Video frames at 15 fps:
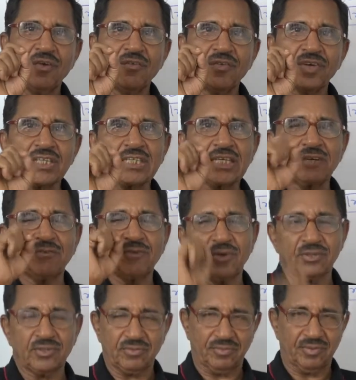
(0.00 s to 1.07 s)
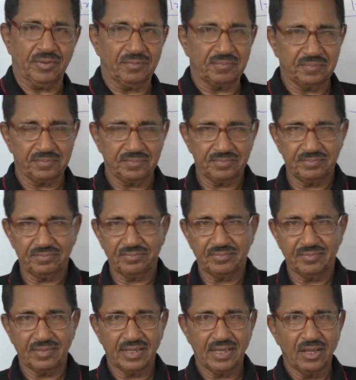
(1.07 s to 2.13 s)
Western philosophy.
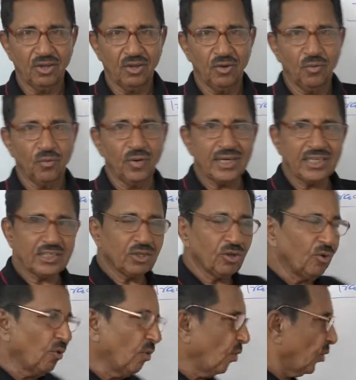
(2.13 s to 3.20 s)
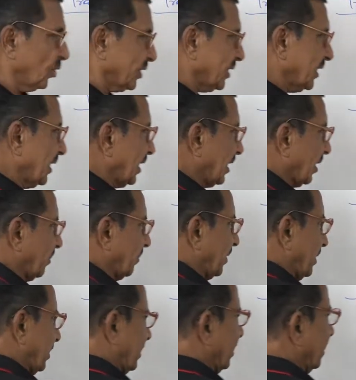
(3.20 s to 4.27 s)
What is logocentric
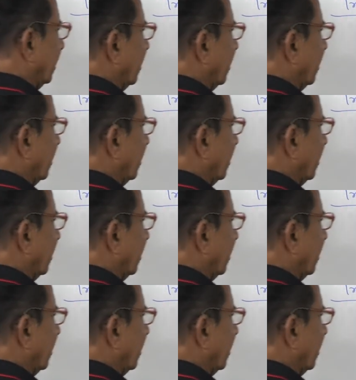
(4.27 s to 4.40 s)
means?